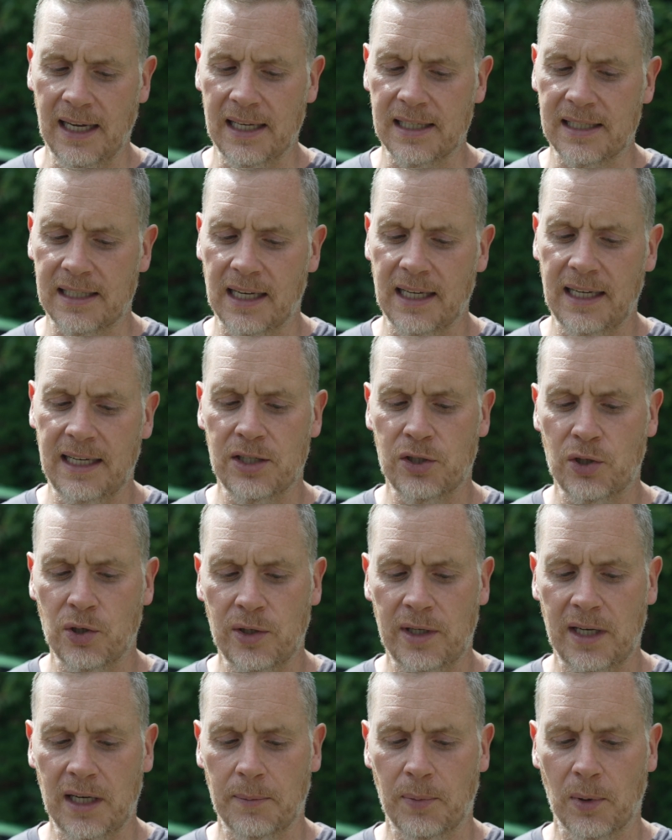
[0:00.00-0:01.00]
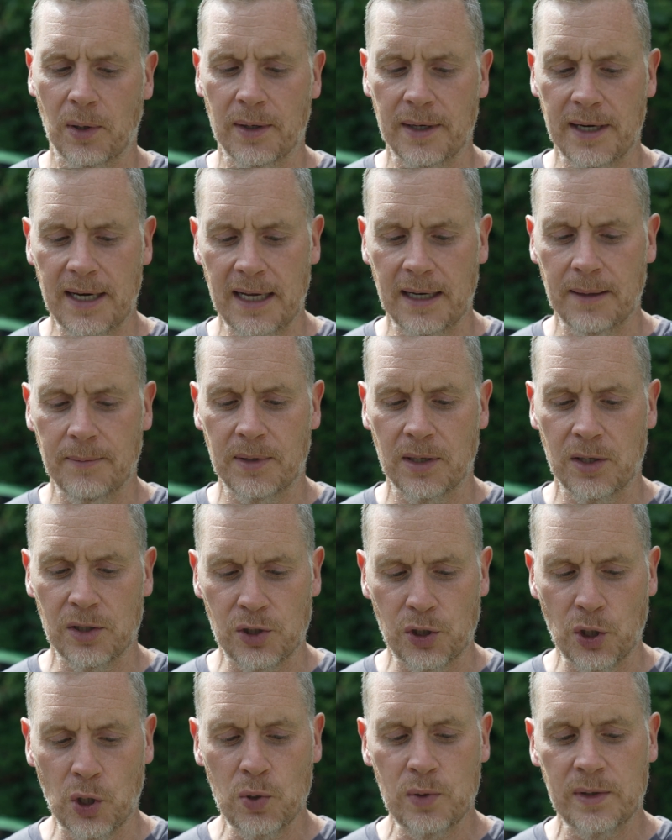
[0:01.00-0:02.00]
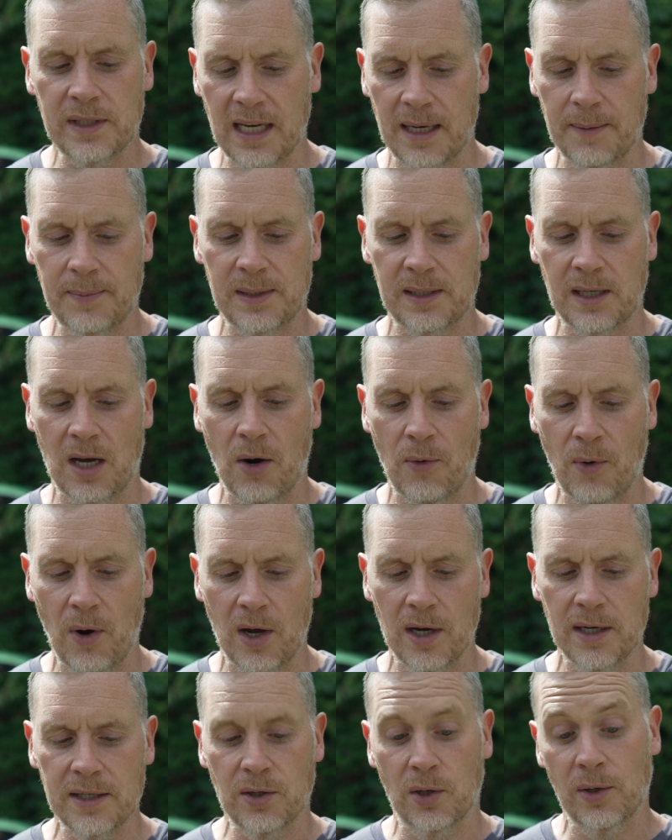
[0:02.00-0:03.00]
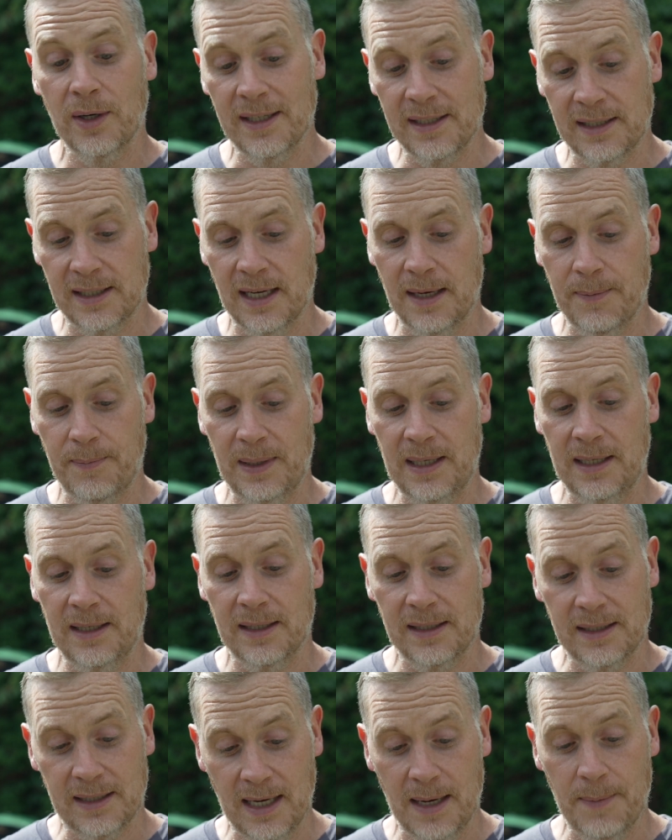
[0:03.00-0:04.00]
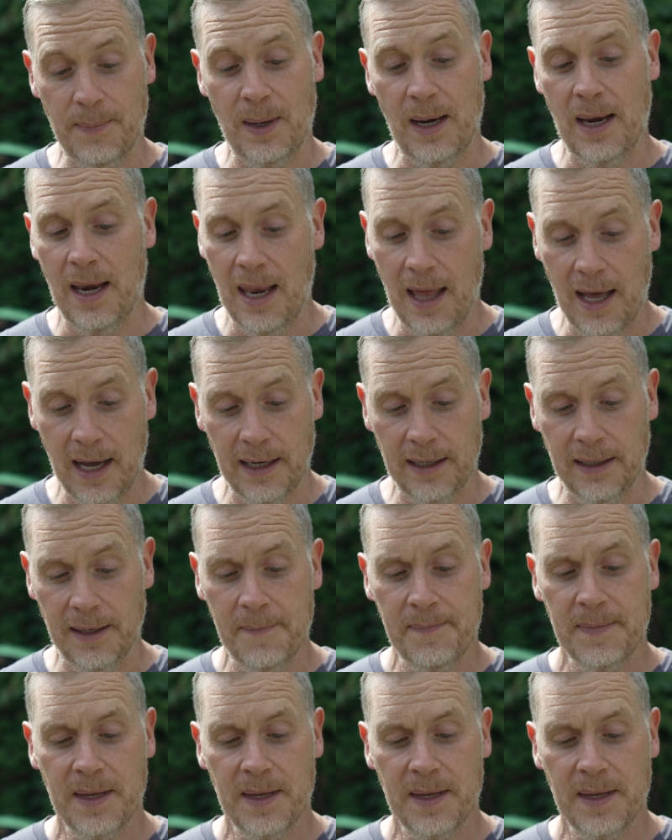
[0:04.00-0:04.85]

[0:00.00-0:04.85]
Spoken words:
a zany zookeeper named Zo zips around on a zippy zip line.